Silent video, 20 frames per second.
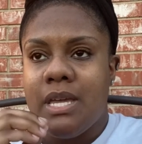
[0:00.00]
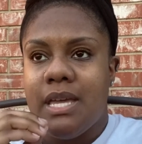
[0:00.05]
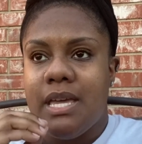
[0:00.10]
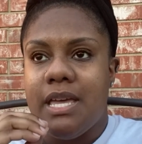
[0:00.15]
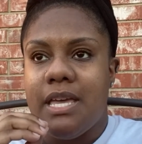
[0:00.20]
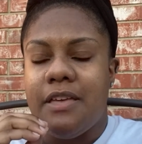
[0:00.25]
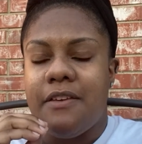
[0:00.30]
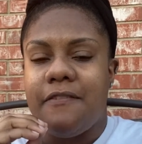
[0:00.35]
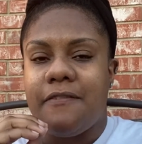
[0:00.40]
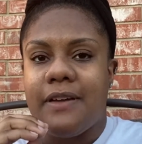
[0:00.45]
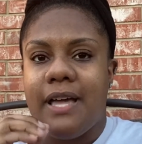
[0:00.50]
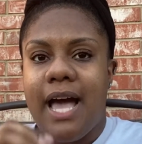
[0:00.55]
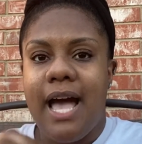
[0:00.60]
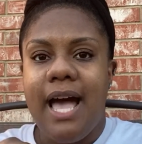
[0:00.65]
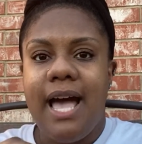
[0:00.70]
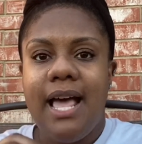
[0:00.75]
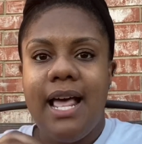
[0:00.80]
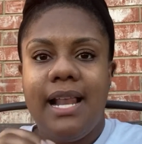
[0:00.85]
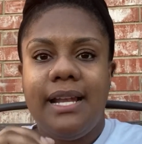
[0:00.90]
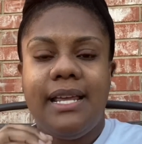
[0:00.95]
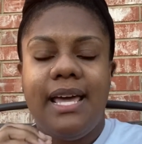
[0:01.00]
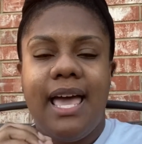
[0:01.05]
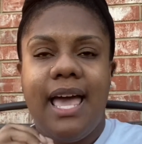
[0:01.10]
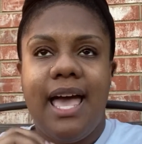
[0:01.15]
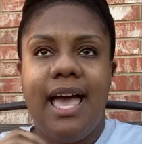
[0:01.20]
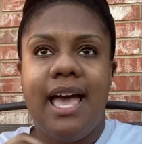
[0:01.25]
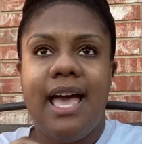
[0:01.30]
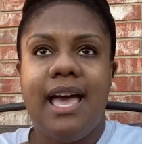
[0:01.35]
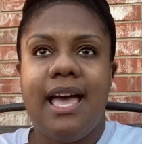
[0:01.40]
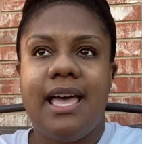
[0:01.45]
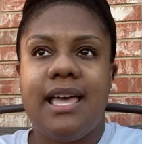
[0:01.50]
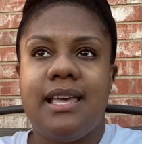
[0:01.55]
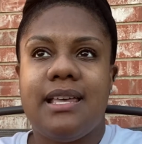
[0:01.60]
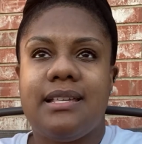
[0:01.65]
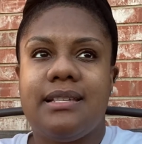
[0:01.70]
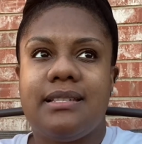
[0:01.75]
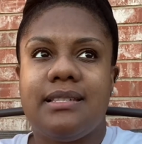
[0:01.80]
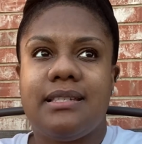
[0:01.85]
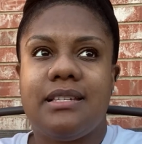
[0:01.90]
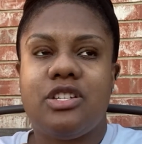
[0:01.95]
if God
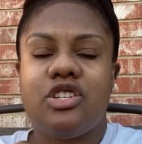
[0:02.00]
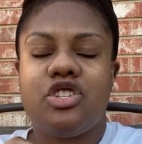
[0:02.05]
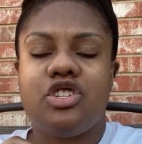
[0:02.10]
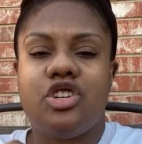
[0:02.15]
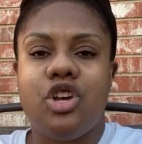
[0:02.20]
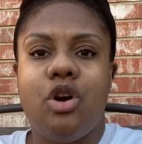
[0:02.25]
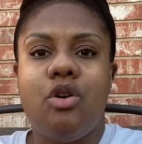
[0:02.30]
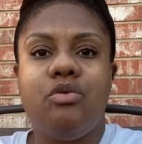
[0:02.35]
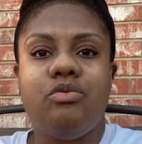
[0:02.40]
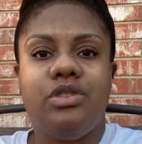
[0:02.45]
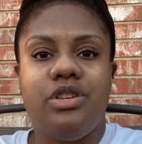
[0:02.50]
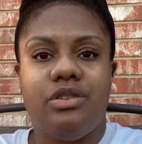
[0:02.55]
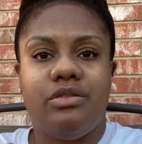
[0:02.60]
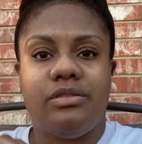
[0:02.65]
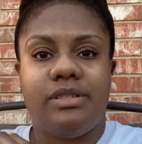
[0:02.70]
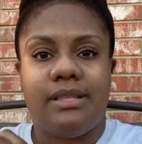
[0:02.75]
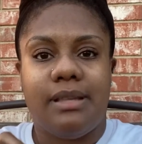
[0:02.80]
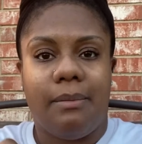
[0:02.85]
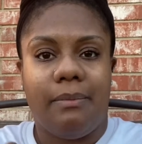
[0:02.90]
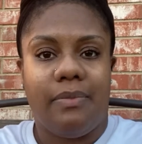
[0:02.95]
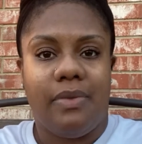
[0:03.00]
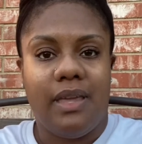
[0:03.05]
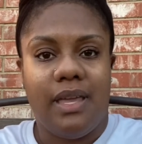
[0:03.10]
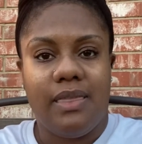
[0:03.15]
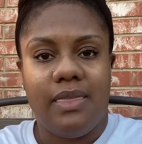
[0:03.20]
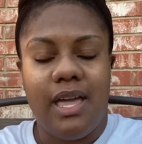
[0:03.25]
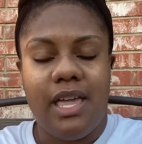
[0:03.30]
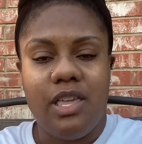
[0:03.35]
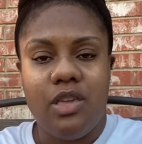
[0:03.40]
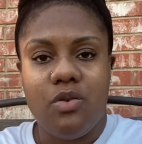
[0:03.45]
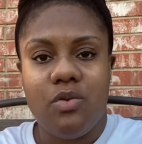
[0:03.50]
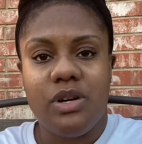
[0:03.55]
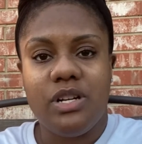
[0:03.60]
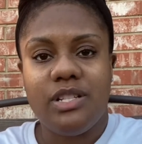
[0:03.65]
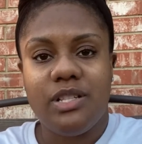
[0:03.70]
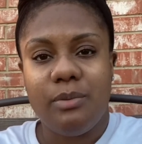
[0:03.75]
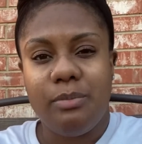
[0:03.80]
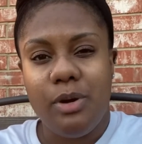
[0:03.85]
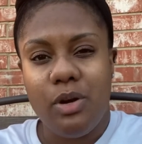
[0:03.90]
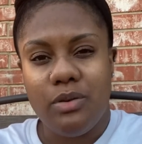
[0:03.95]
has shown you something that you are
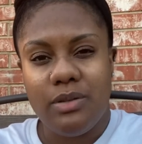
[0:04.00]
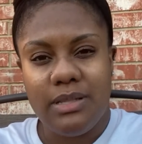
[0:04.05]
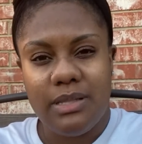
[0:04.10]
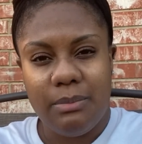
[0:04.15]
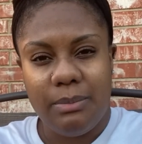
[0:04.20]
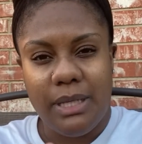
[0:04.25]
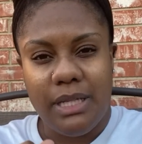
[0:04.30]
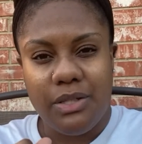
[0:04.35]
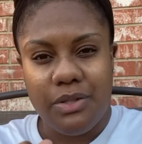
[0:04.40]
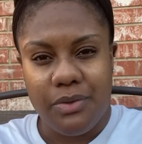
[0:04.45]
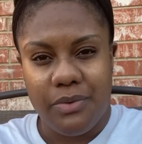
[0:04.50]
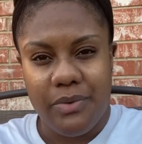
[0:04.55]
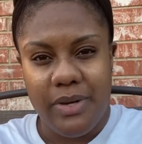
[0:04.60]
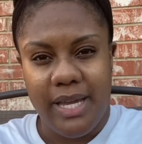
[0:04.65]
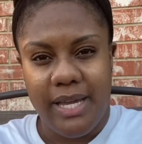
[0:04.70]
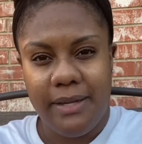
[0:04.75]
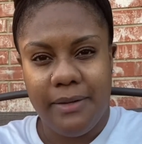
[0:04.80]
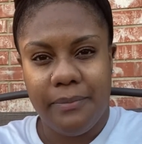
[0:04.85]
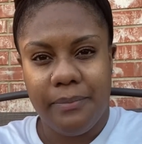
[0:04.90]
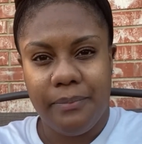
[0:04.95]
supposed to be doing,